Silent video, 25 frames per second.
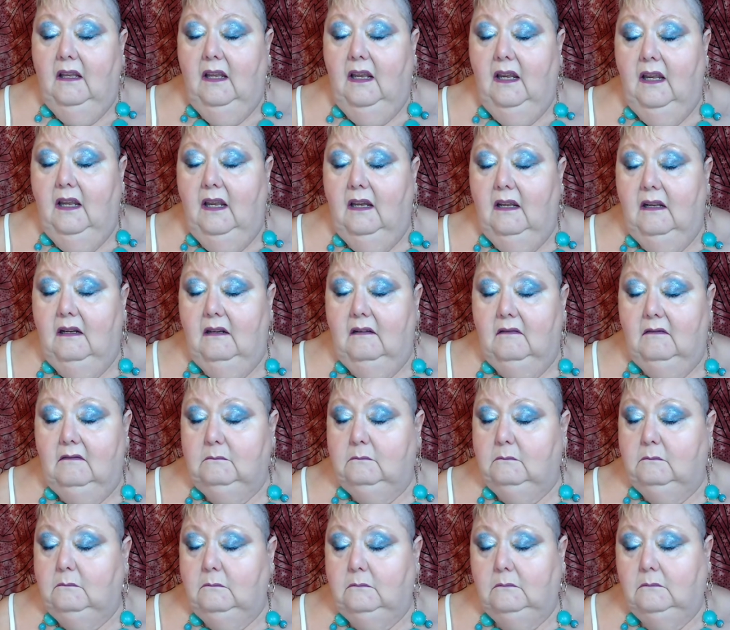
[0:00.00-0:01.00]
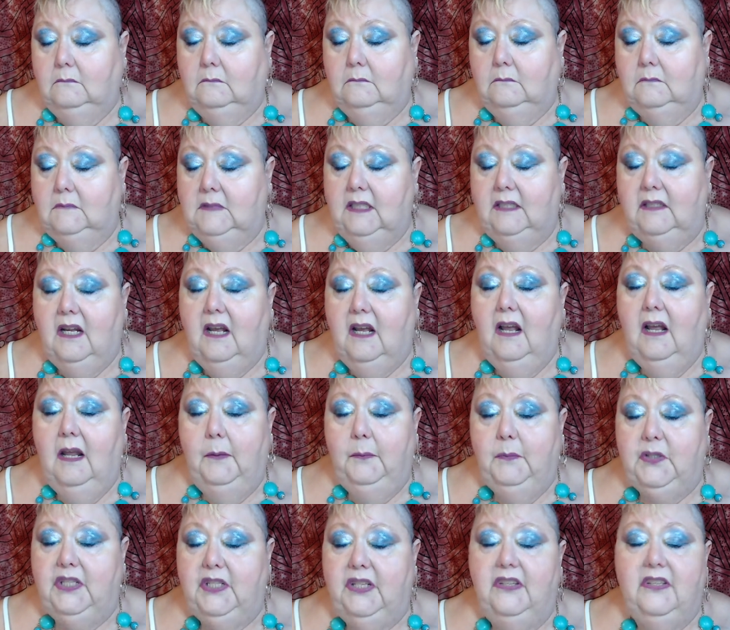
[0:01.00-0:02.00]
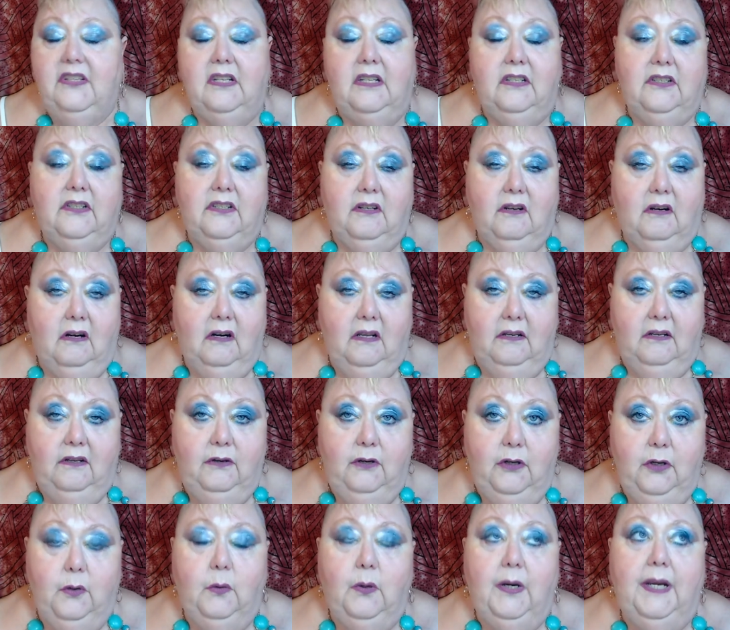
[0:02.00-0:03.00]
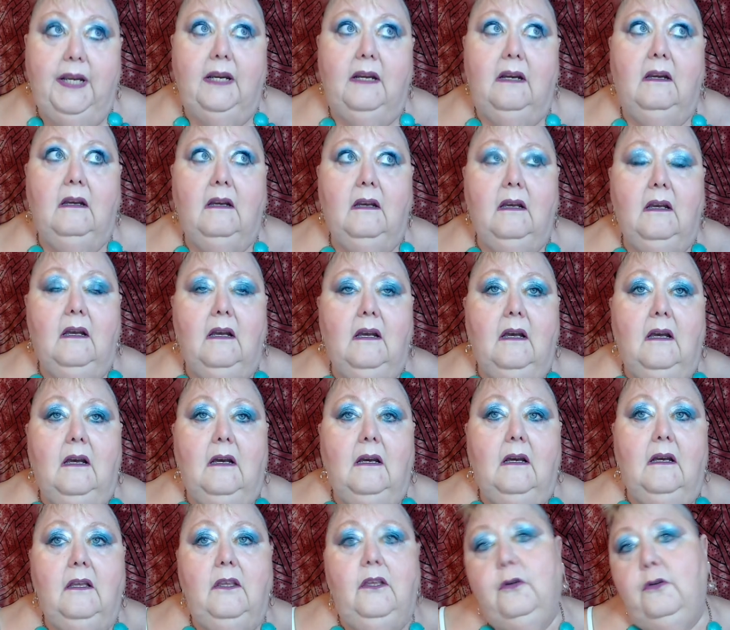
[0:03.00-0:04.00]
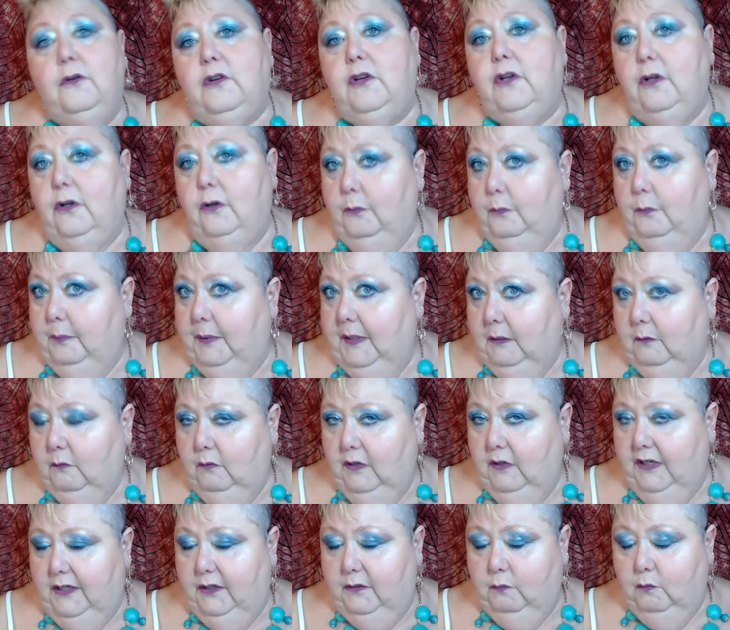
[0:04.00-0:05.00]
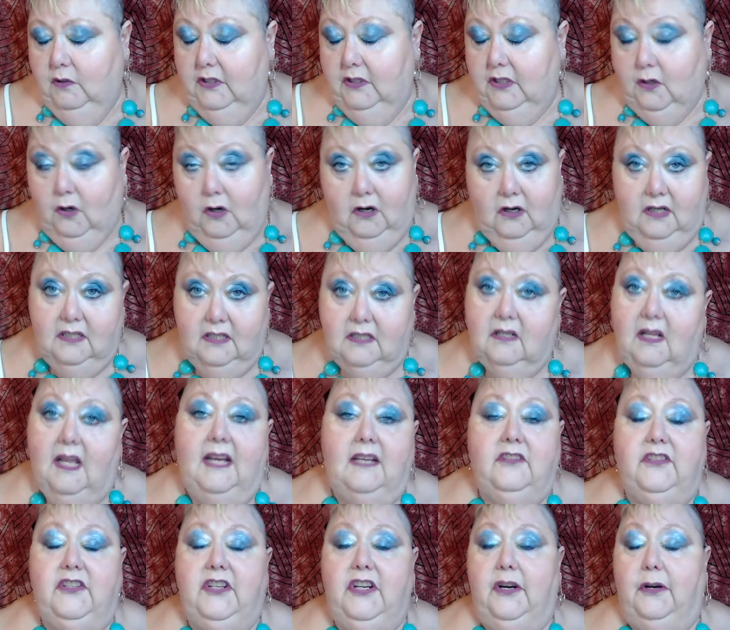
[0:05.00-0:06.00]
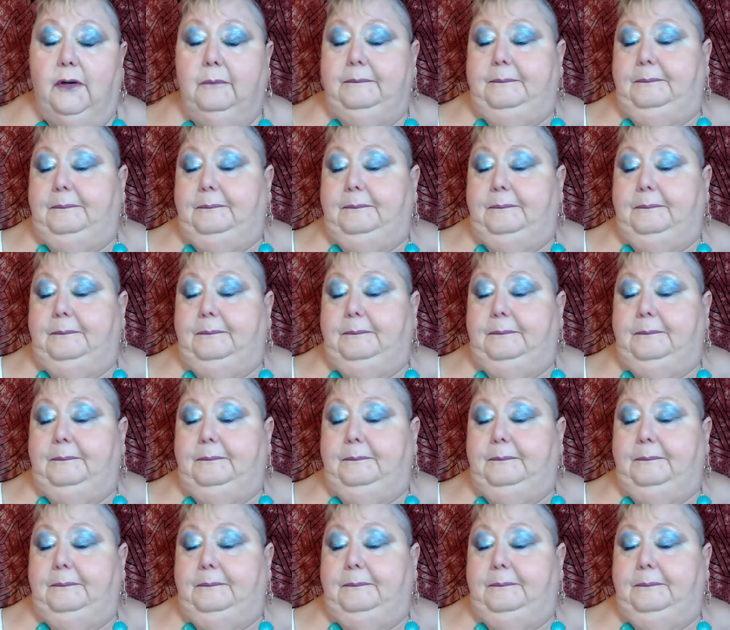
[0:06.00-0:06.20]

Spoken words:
in the time since I started doing YouTube, which was August last year.